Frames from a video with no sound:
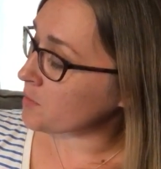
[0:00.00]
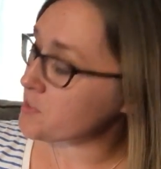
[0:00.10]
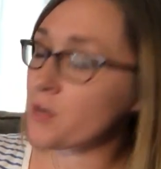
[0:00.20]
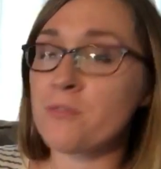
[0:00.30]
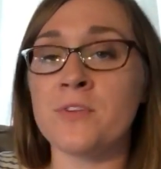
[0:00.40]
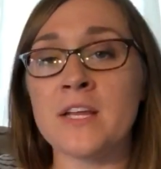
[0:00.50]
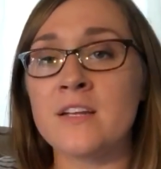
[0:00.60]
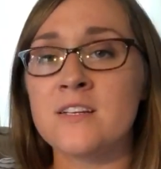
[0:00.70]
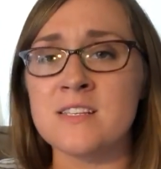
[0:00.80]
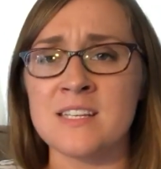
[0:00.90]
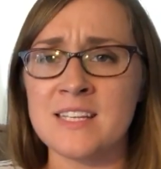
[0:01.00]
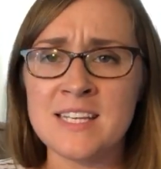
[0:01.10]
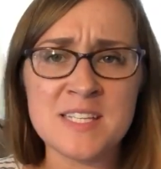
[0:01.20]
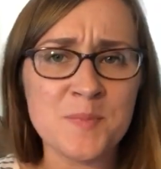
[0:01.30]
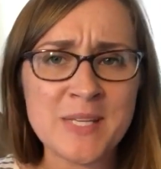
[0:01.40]
So if Nina does an
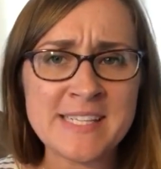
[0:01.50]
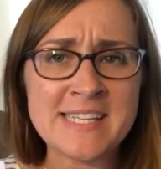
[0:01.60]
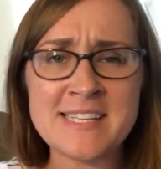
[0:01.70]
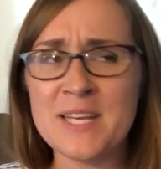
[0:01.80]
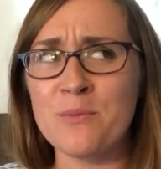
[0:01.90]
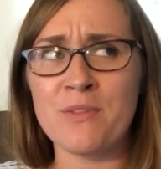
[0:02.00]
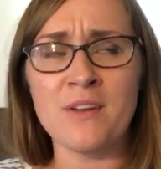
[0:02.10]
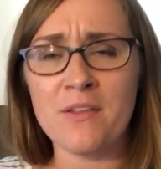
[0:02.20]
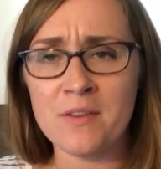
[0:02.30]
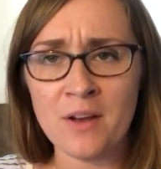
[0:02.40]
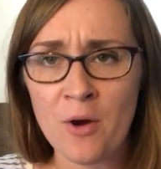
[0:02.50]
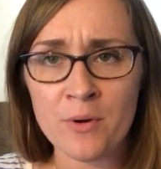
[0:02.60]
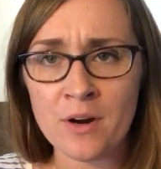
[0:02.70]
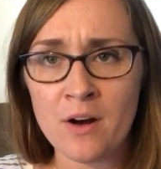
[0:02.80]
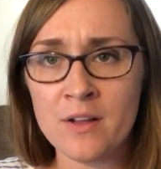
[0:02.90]
easy peasy sit with nothing
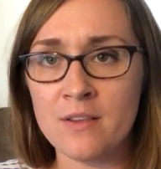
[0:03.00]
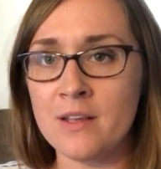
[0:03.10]
going on,